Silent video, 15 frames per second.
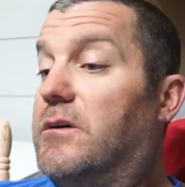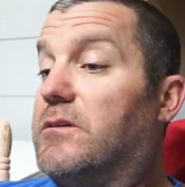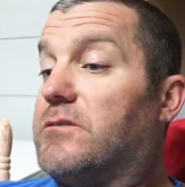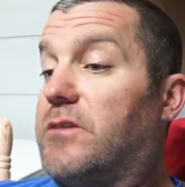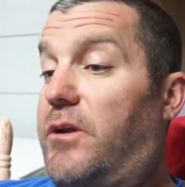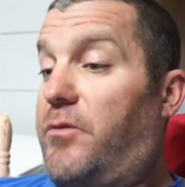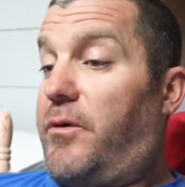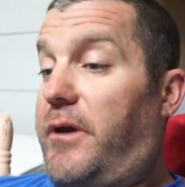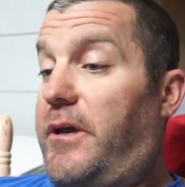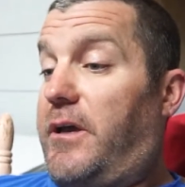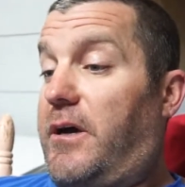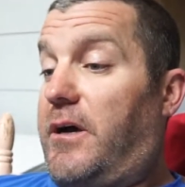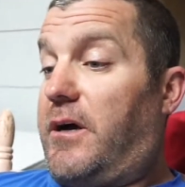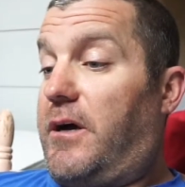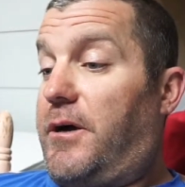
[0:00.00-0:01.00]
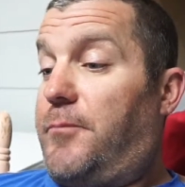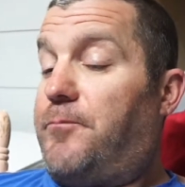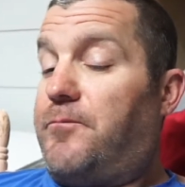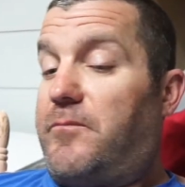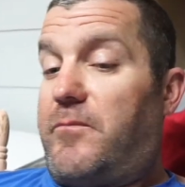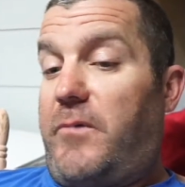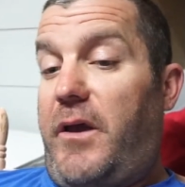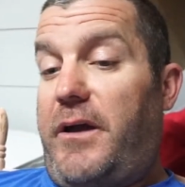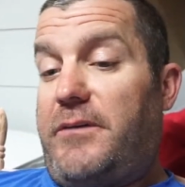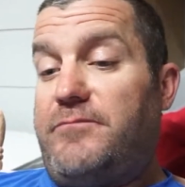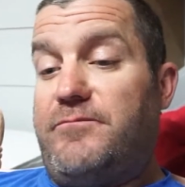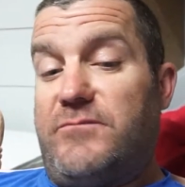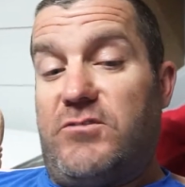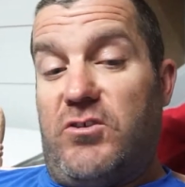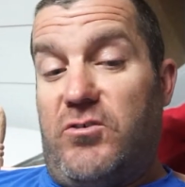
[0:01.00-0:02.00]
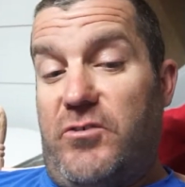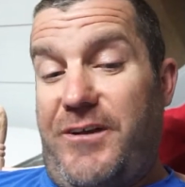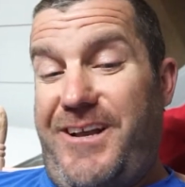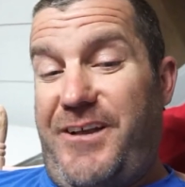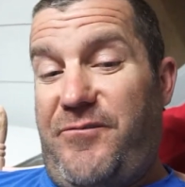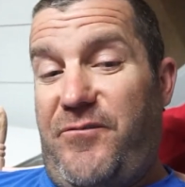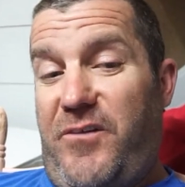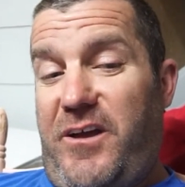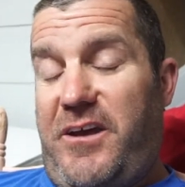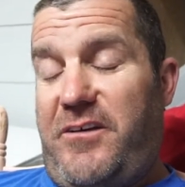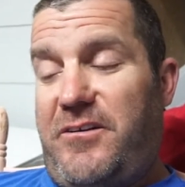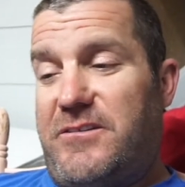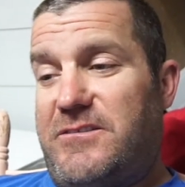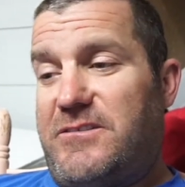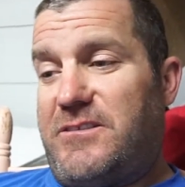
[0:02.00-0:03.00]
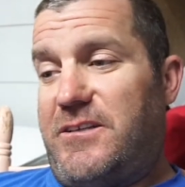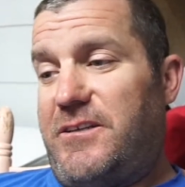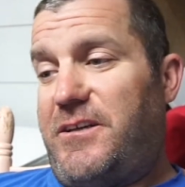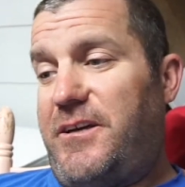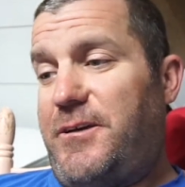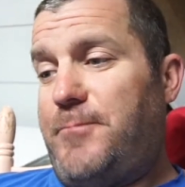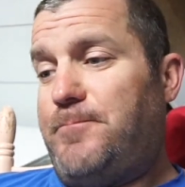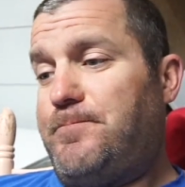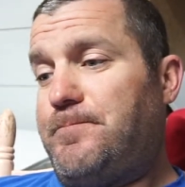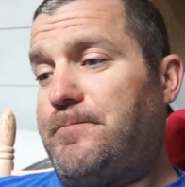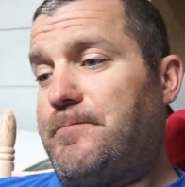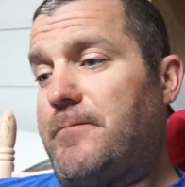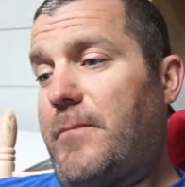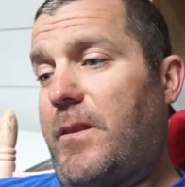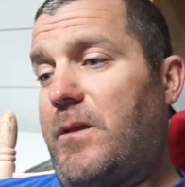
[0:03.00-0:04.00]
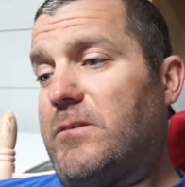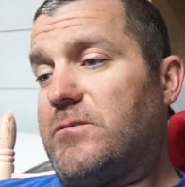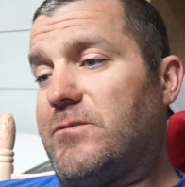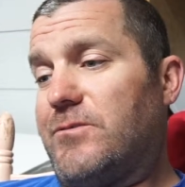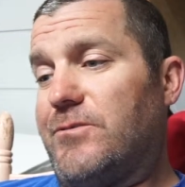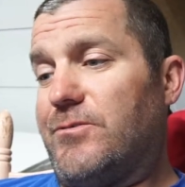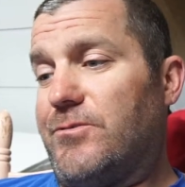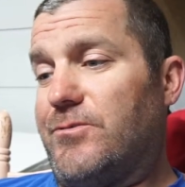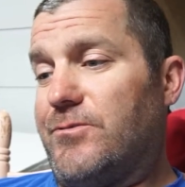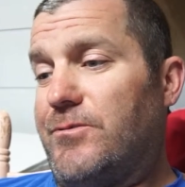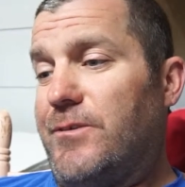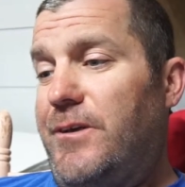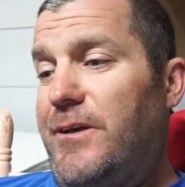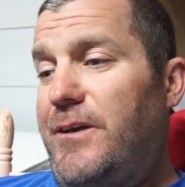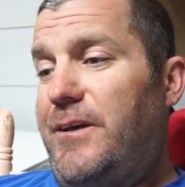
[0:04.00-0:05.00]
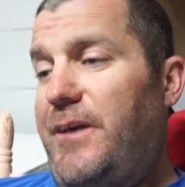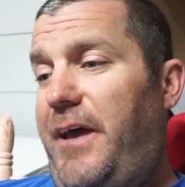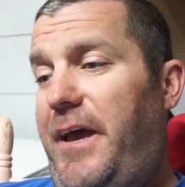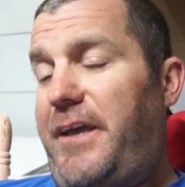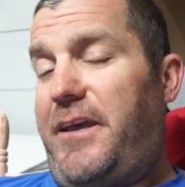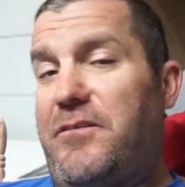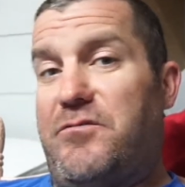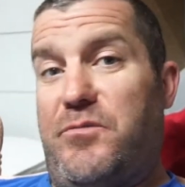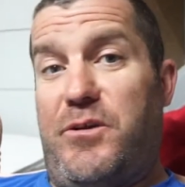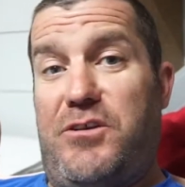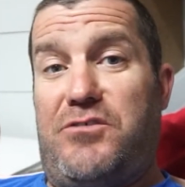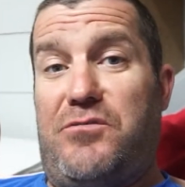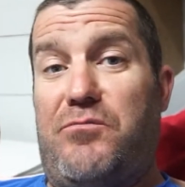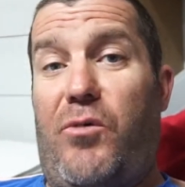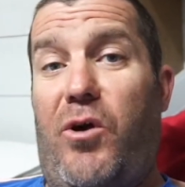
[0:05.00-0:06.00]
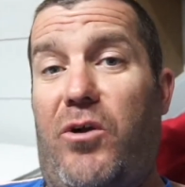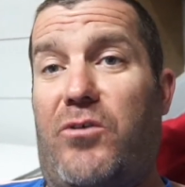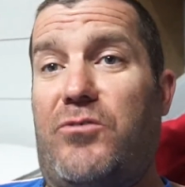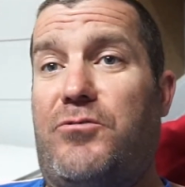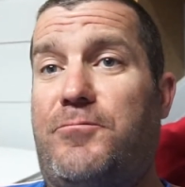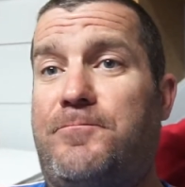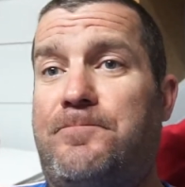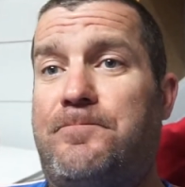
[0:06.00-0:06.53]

So anyway, uh, yeah, so, and I fly out on Sunday, so that gives me tomorrow.